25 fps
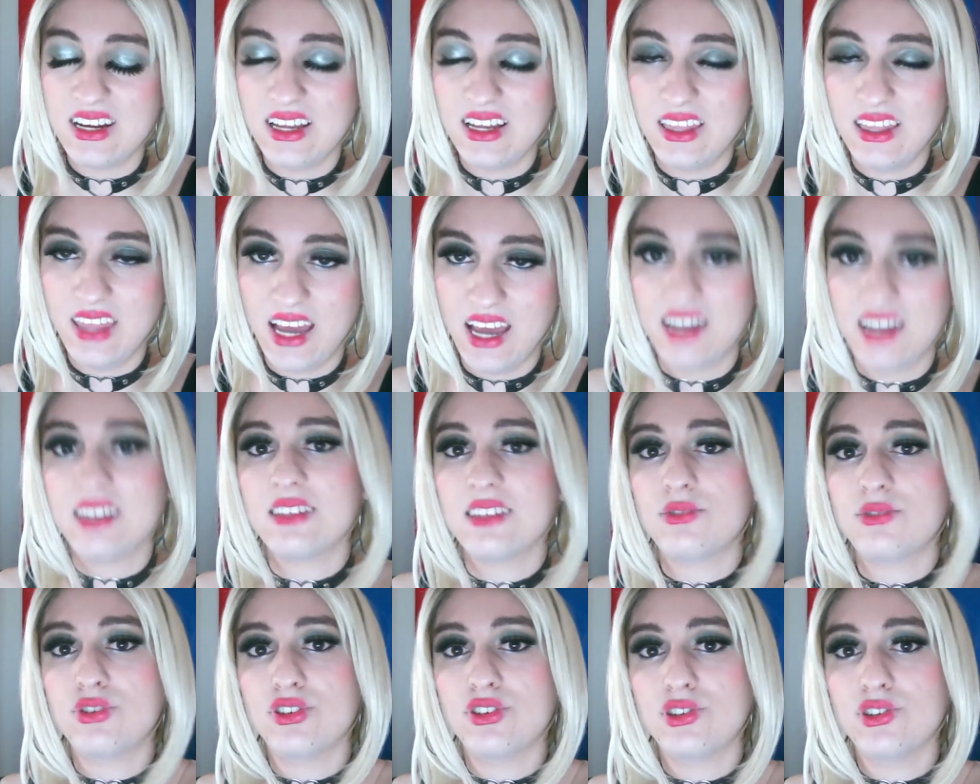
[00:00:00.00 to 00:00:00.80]
That
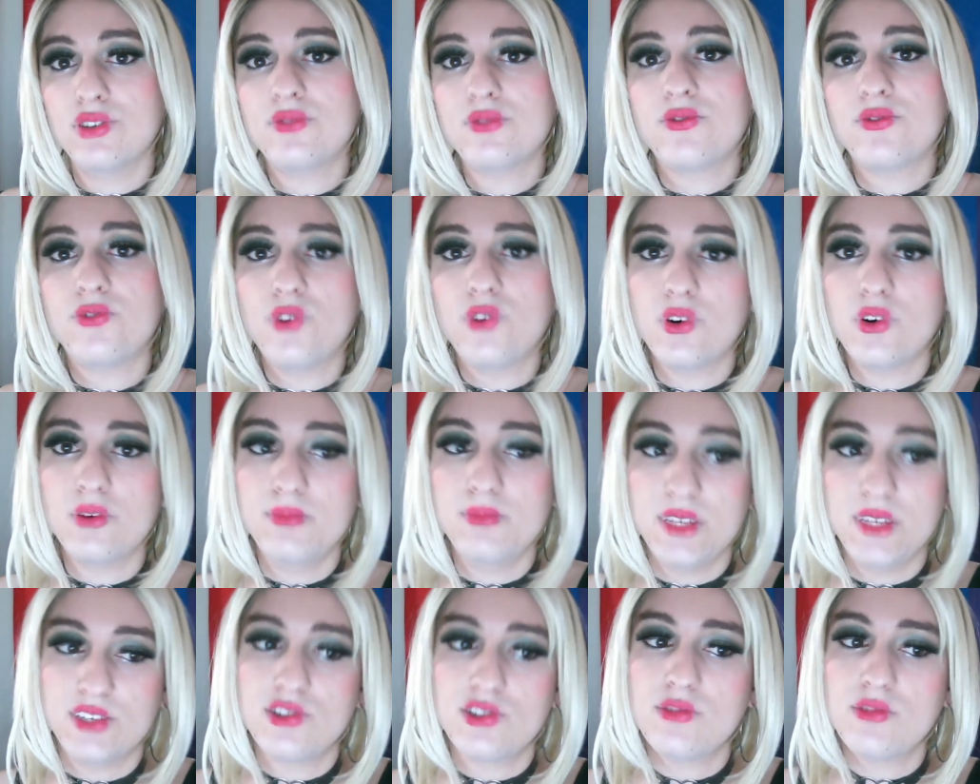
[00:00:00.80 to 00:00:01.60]
is reserved for
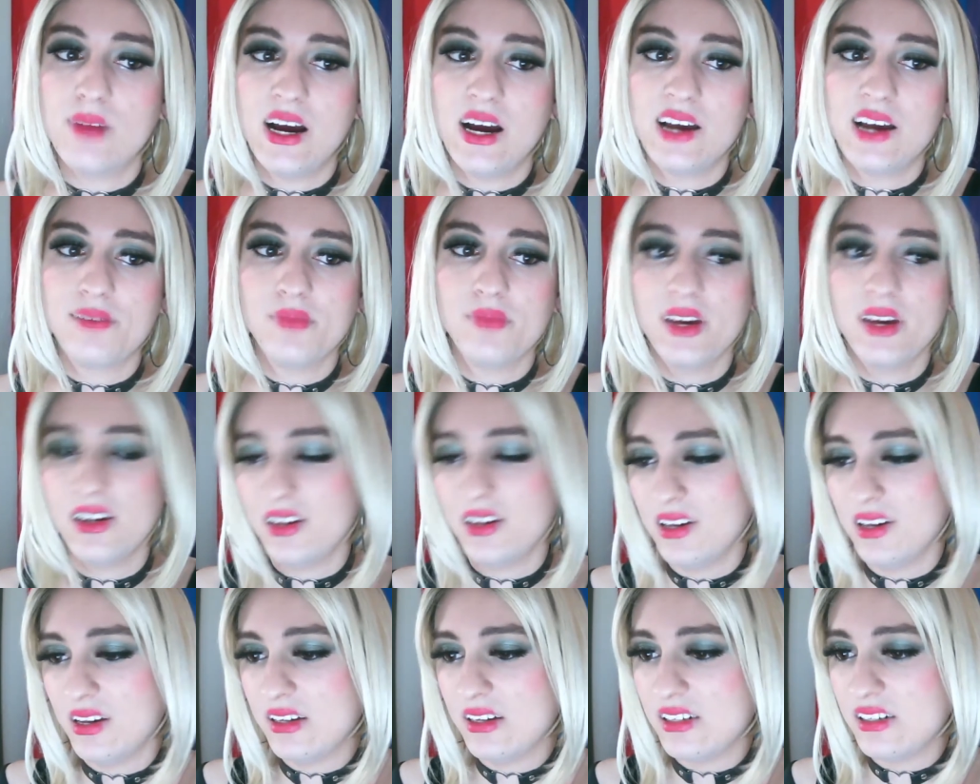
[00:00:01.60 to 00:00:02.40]
Mr. Mime.
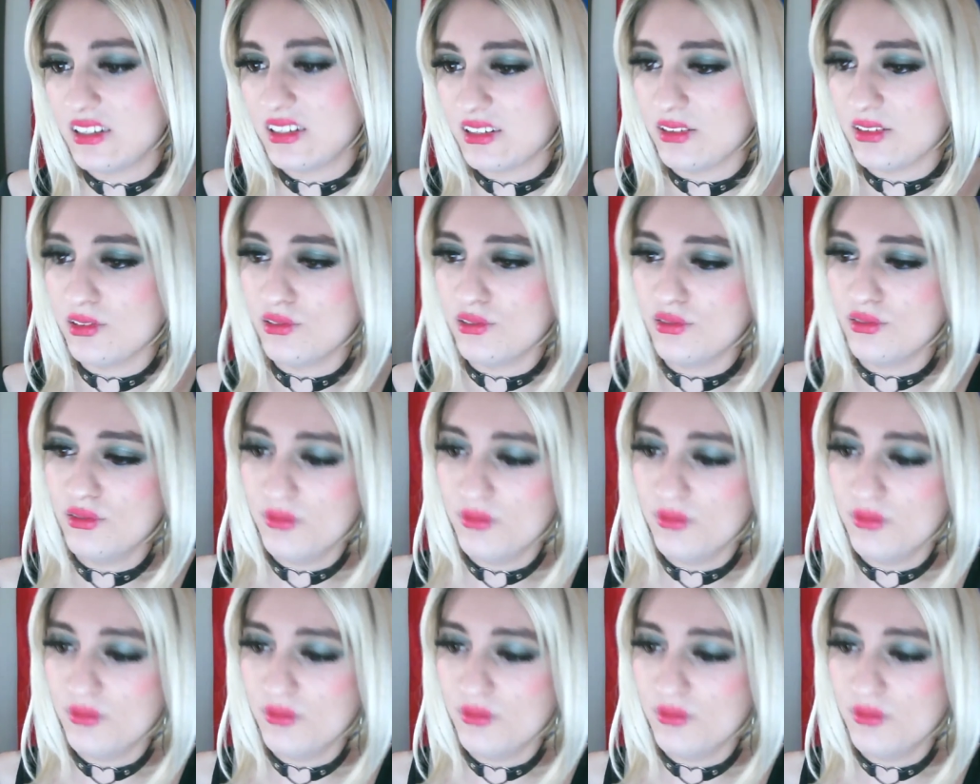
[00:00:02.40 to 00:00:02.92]
So,